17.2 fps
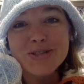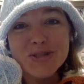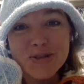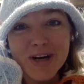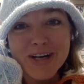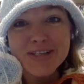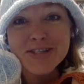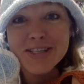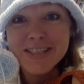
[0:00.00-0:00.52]

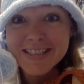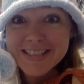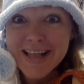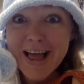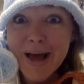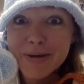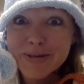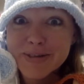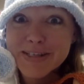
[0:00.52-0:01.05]
stretched and
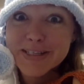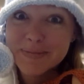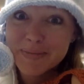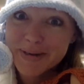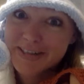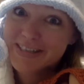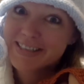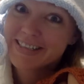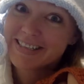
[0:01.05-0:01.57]
slouched as
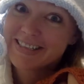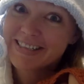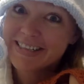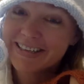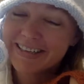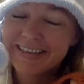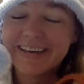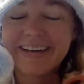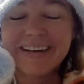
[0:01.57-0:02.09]
much as it
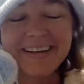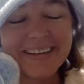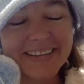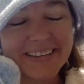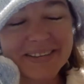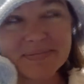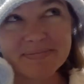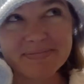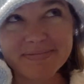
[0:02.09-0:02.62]
did.
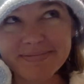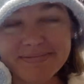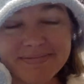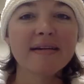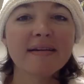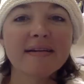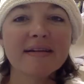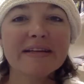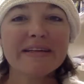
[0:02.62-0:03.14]

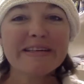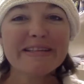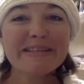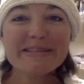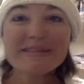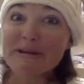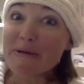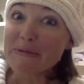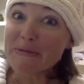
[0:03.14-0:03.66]

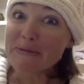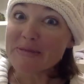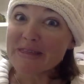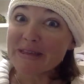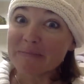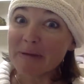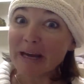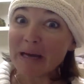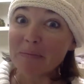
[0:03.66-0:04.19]
So,
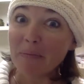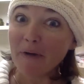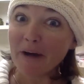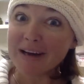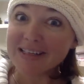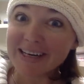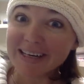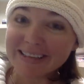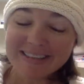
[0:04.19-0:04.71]
the big
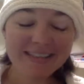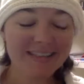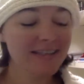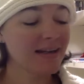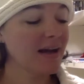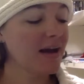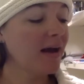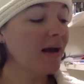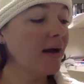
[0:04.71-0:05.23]
project.
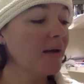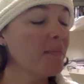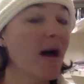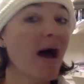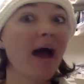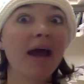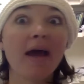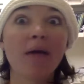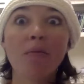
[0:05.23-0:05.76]
I
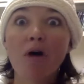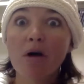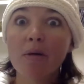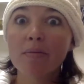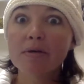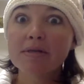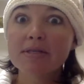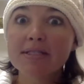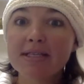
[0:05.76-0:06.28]
am
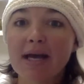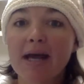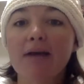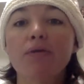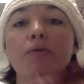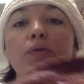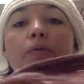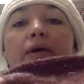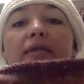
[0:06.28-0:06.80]
almost
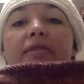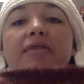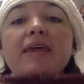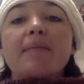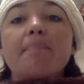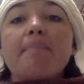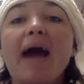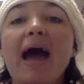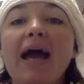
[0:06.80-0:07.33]
done with
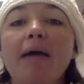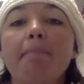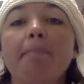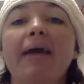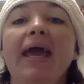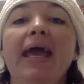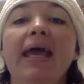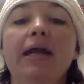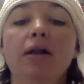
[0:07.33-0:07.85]
the back
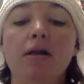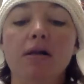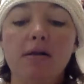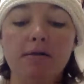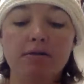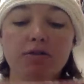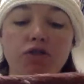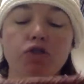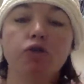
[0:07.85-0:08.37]
panel
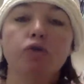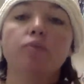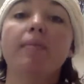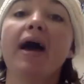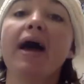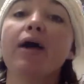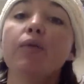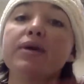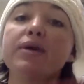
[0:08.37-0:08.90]
to my